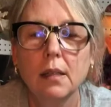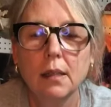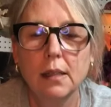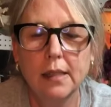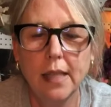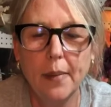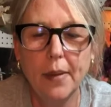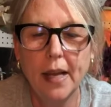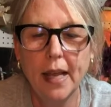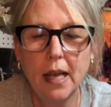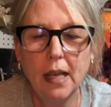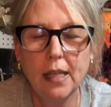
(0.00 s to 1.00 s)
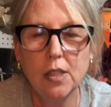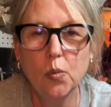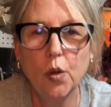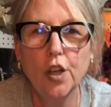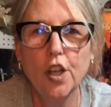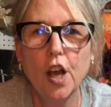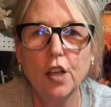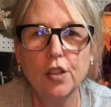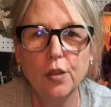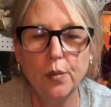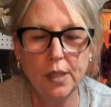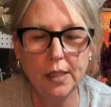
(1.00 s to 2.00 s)
Seb and Ellis, what are y'all
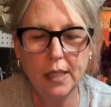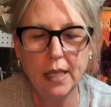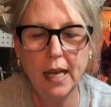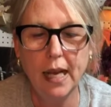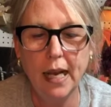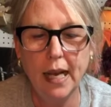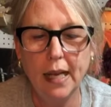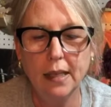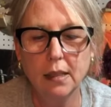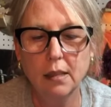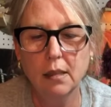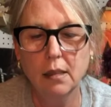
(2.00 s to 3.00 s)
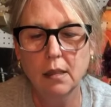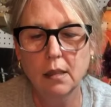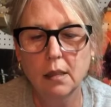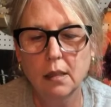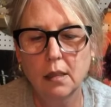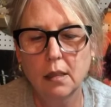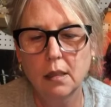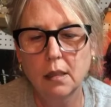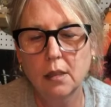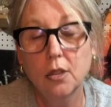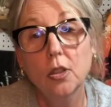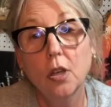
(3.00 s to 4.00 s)
doing tonight?
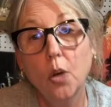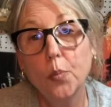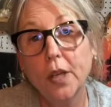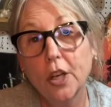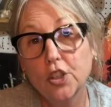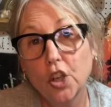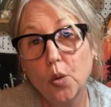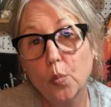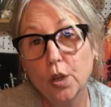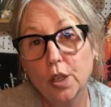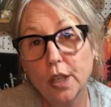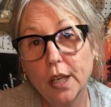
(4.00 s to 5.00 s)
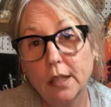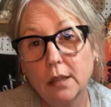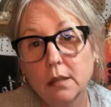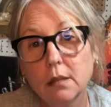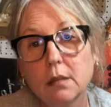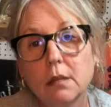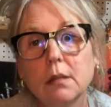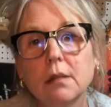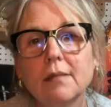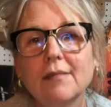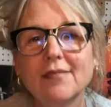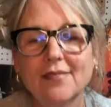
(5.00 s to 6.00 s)
Hope you got your homework done.
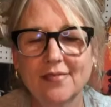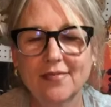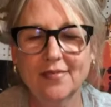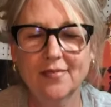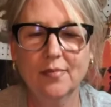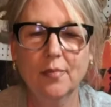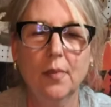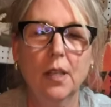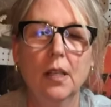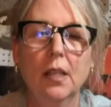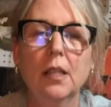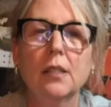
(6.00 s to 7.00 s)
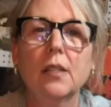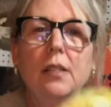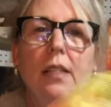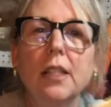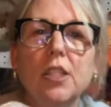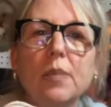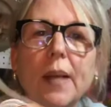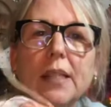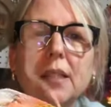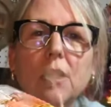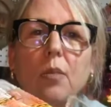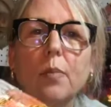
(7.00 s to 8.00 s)
So see, it just
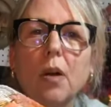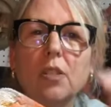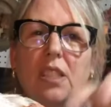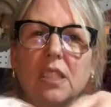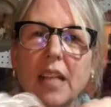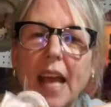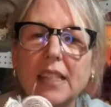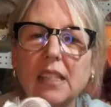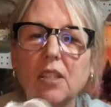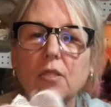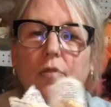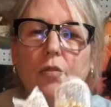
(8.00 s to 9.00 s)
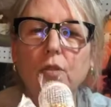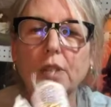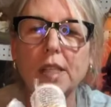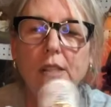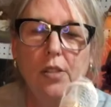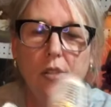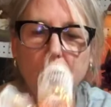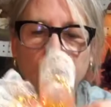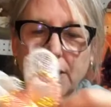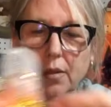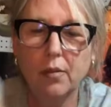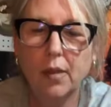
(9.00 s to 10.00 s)
makes a little bow, just adds a little fullness to
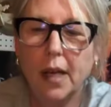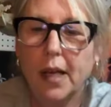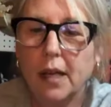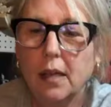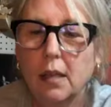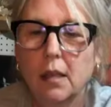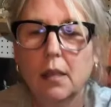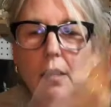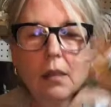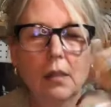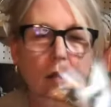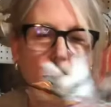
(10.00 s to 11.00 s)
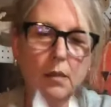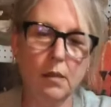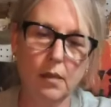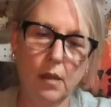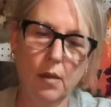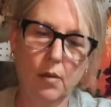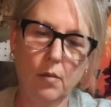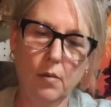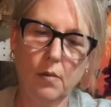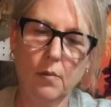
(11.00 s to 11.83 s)
it, right? So